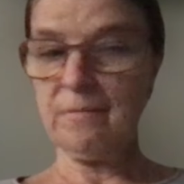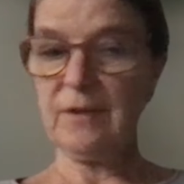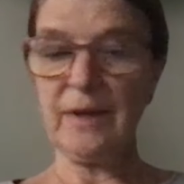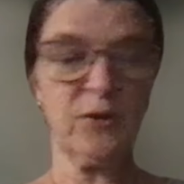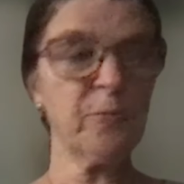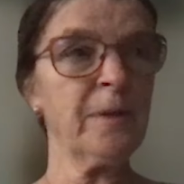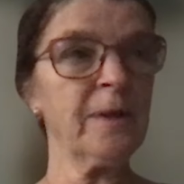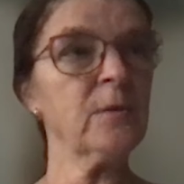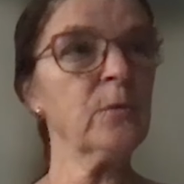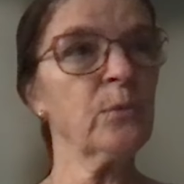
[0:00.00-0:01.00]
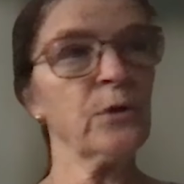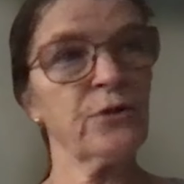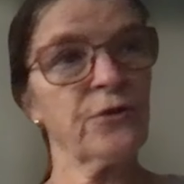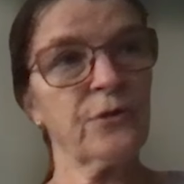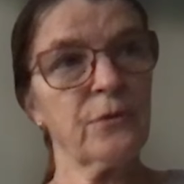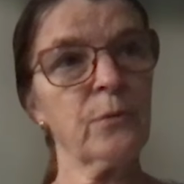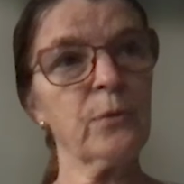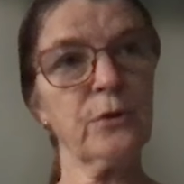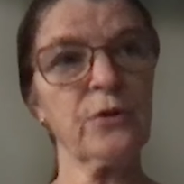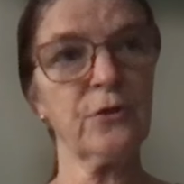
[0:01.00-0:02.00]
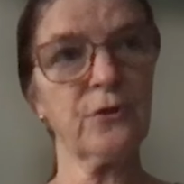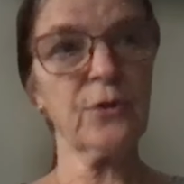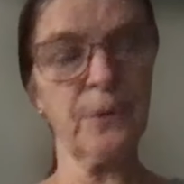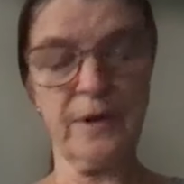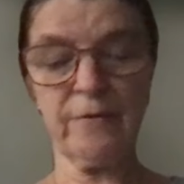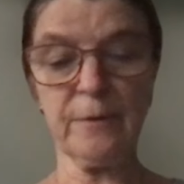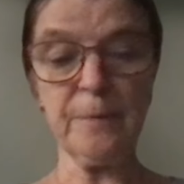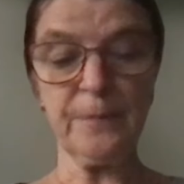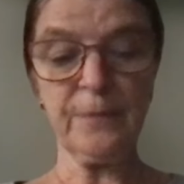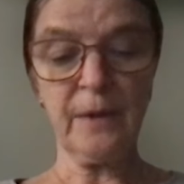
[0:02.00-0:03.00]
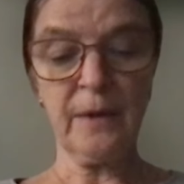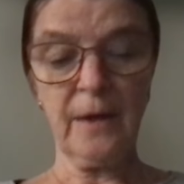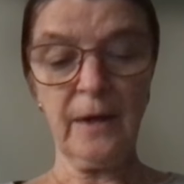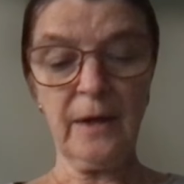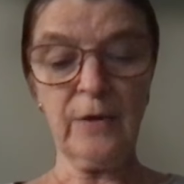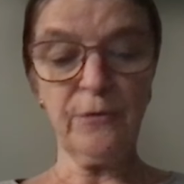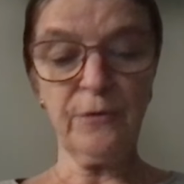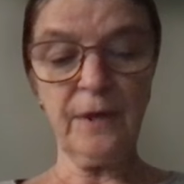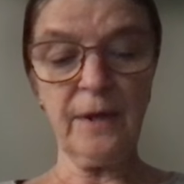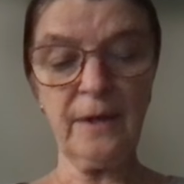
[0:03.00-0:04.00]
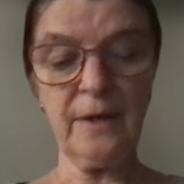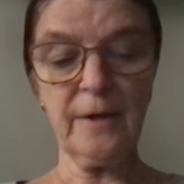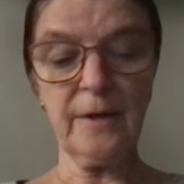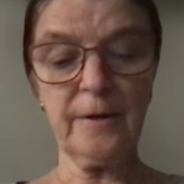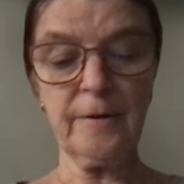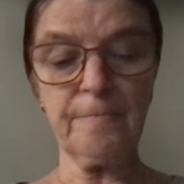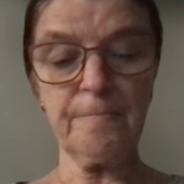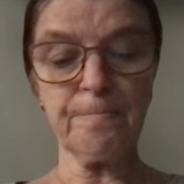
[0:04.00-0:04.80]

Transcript: transplant and what's, whatsoever. If they uh,